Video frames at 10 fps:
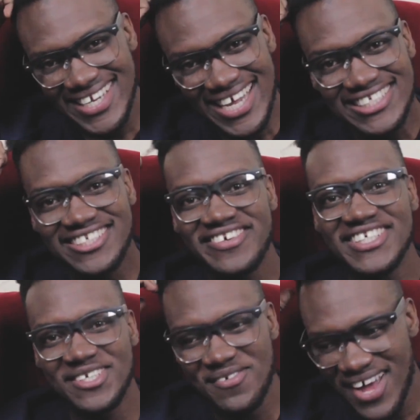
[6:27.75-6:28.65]
That's the
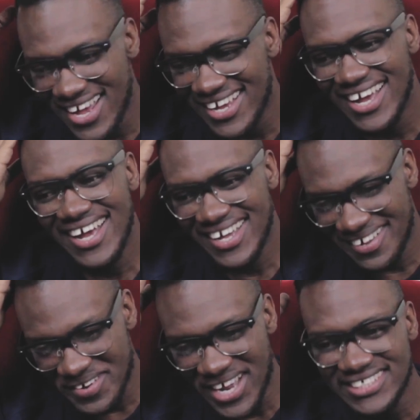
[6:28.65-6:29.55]
reason why
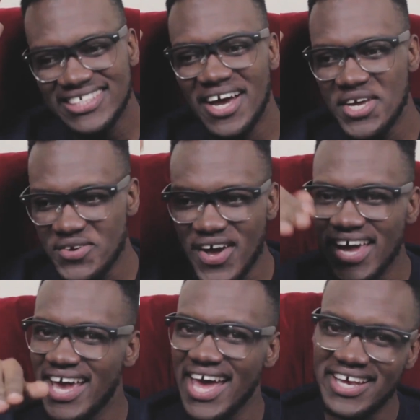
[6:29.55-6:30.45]
when I saw you,
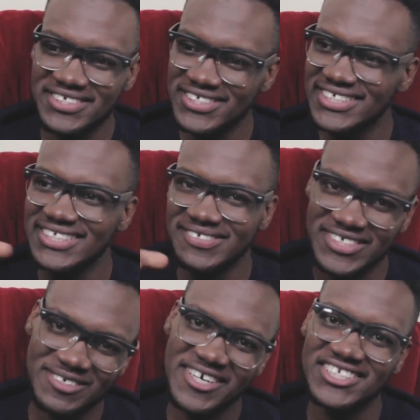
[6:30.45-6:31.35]
I kind of just
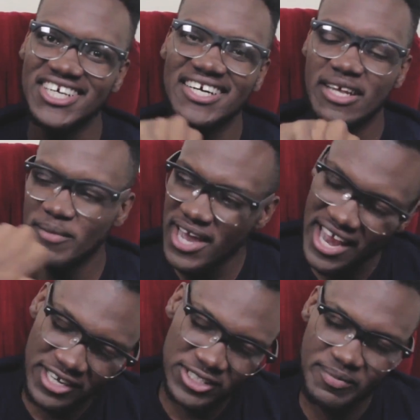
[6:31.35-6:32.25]
was very shocked. I'm
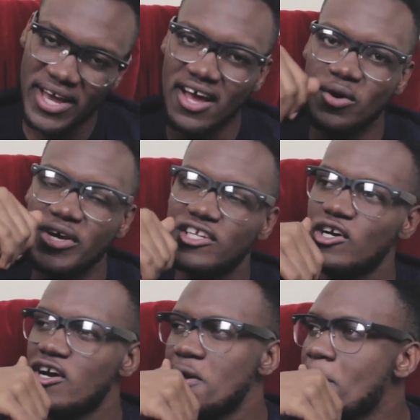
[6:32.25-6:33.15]
kind of just make a quick
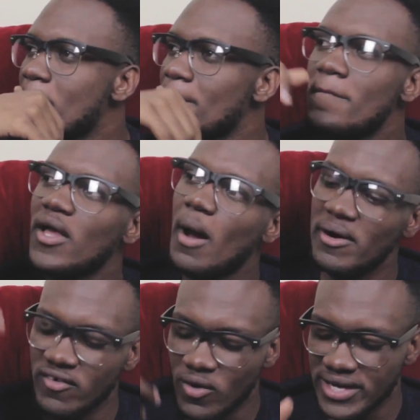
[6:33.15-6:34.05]
turn.
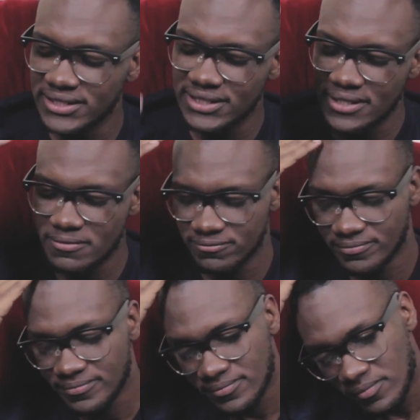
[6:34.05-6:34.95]
Come never want you see.
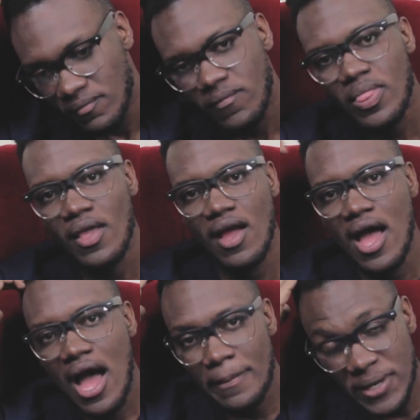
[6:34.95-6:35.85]

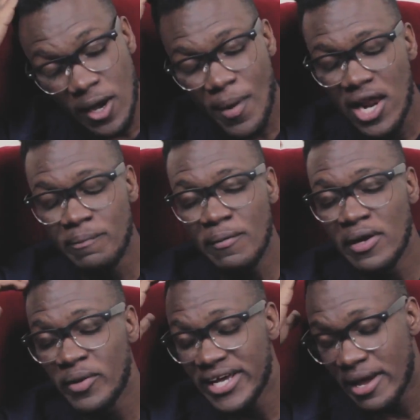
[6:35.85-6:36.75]
And big up all the people
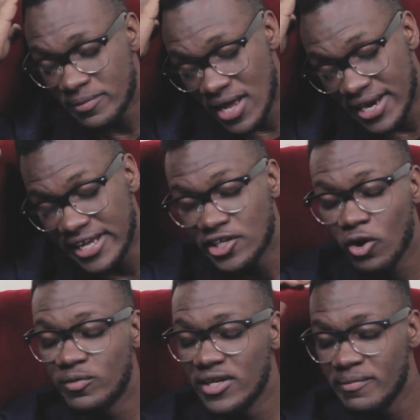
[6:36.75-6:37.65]
that they kept on
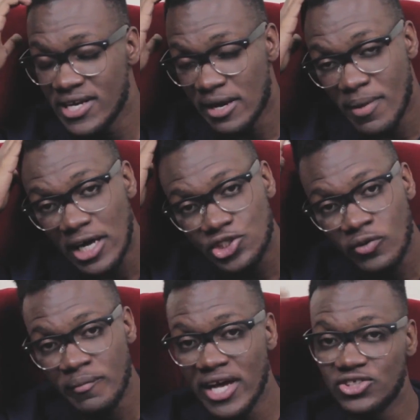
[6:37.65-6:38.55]
interrupting me in the
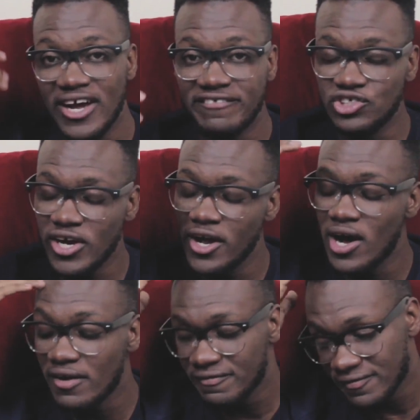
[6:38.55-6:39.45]
bathroom and me I try to dry
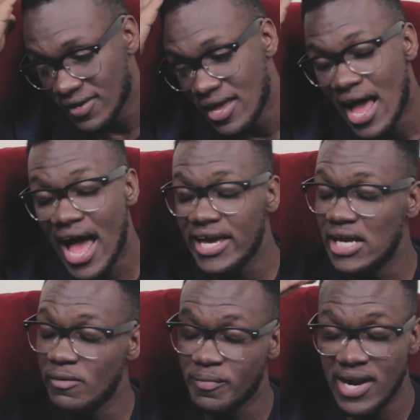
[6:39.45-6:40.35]
off. I
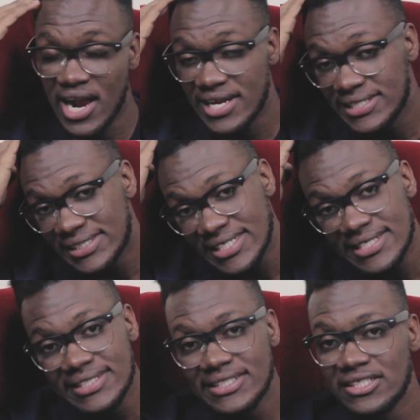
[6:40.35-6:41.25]
heal me upon all of these
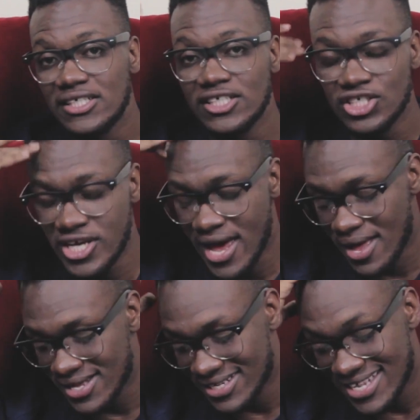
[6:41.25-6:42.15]
things.
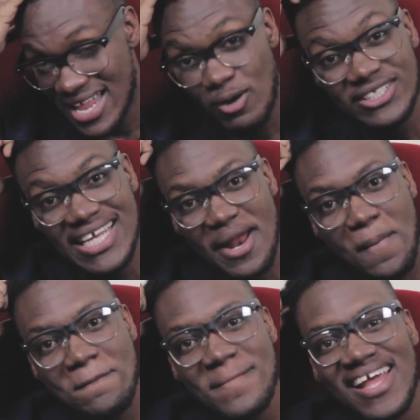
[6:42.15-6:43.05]
Yeah, that was
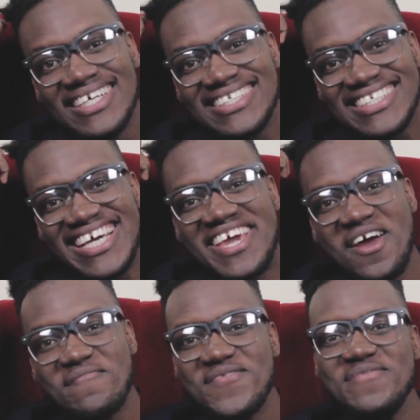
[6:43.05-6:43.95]
that. So take
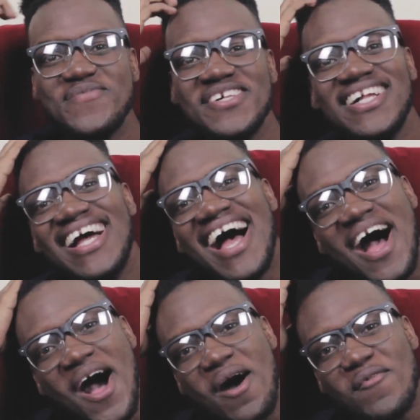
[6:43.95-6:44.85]
care, people.
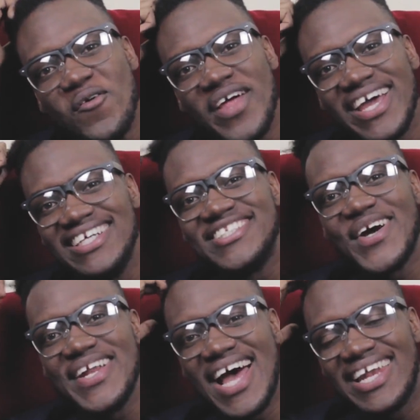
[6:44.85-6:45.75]
Hope that you
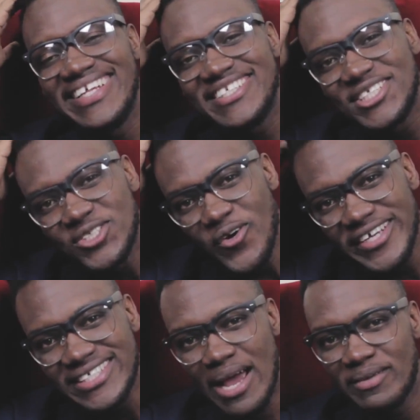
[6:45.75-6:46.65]
enjoyed that little
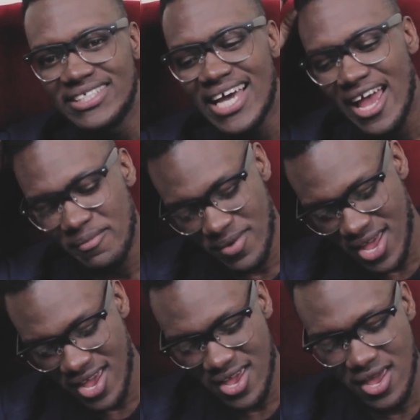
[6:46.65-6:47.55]
story time. The time
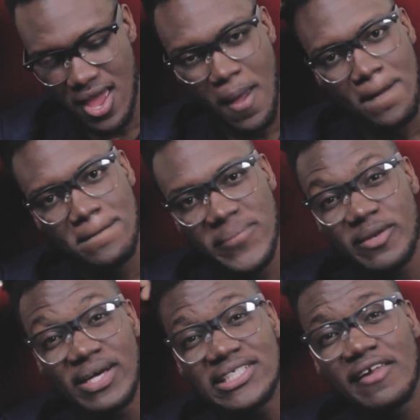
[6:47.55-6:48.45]
I
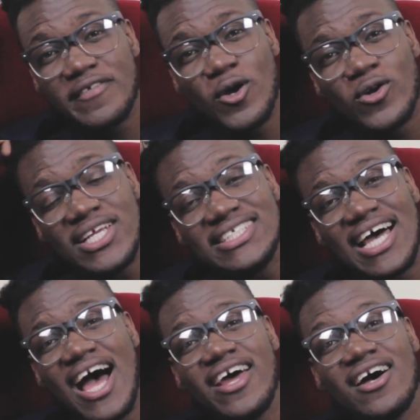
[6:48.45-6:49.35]
peed myself around
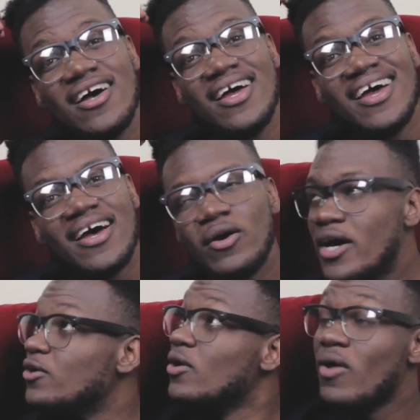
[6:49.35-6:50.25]
Lisa Hanna.
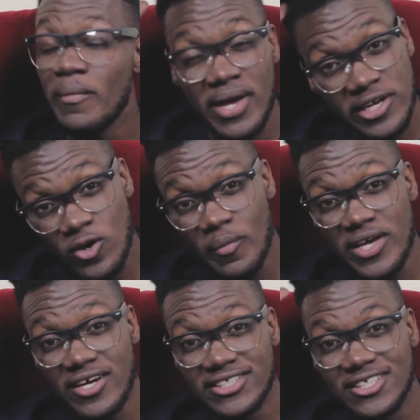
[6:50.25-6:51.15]
I don't know why I dig out
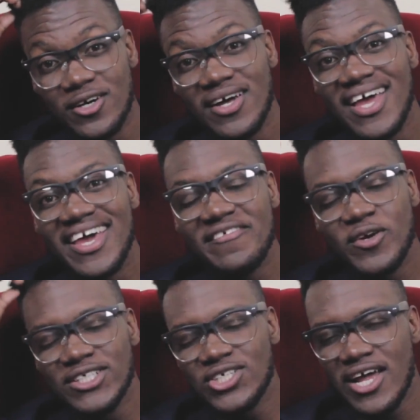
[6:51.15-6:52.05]
my ear. So if
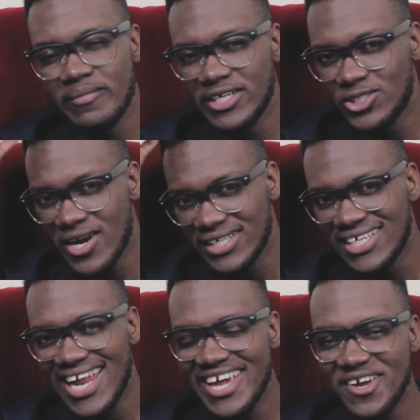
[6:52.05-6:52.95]
you enjoyed it, make sure that
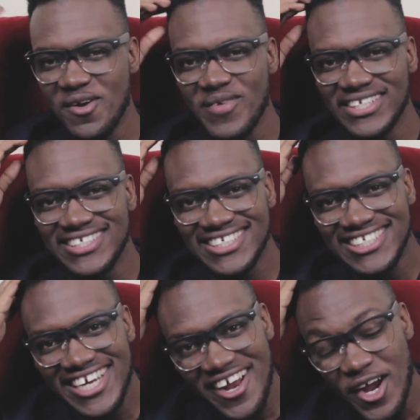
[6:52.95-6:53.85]
you like, you comment, you
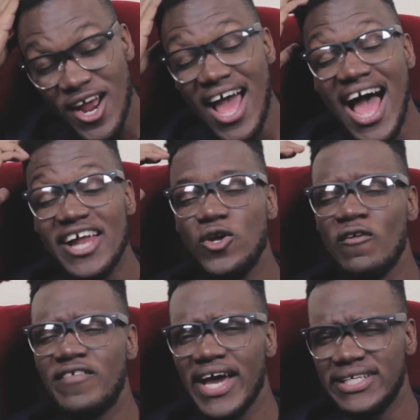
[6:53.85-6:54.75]
share, and
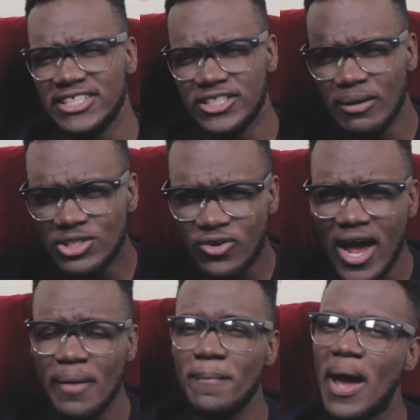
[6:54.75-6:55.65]
don't forget to
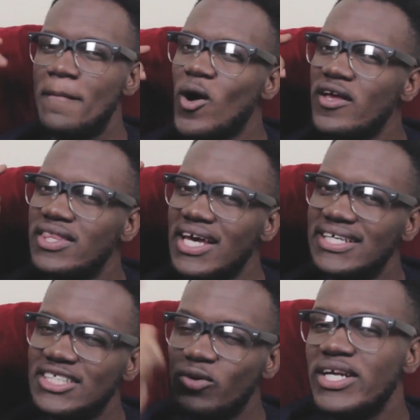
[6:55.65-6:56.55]
subscribe. My birthday
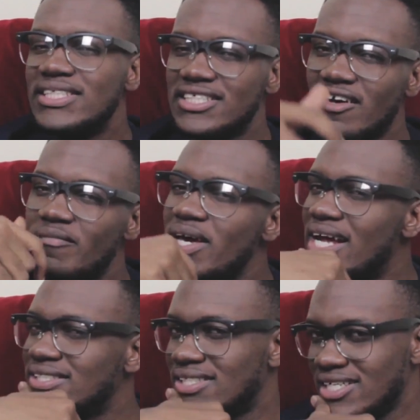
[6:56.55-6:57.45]
is the 26th of May.
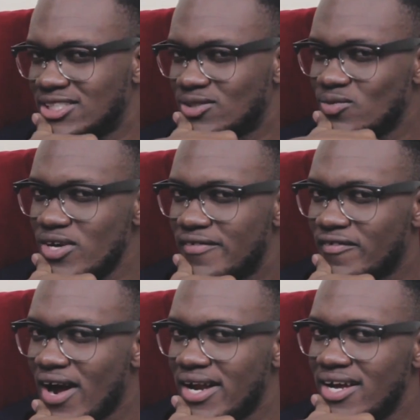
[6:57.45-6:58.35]
That's next week,
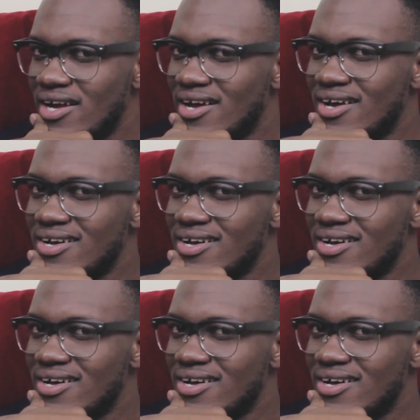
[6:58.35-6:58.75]
Friday.